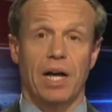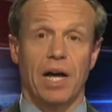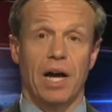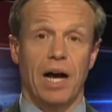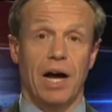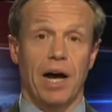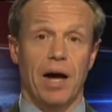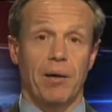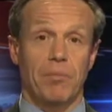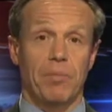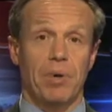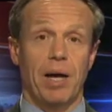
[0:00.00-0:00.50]

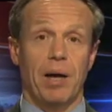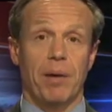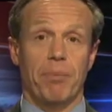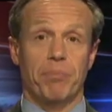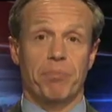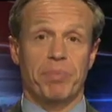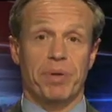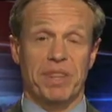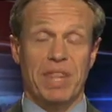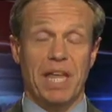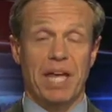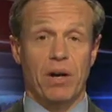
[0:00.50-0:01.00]
Um,
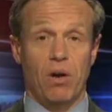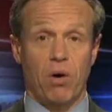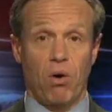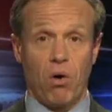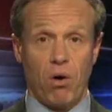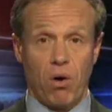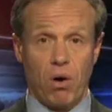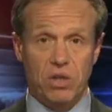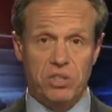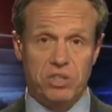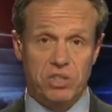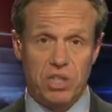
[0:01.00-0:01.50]
but then
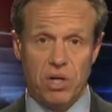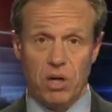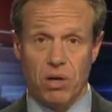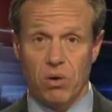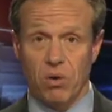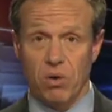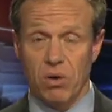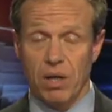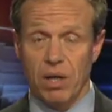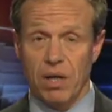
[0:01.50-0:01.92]
also,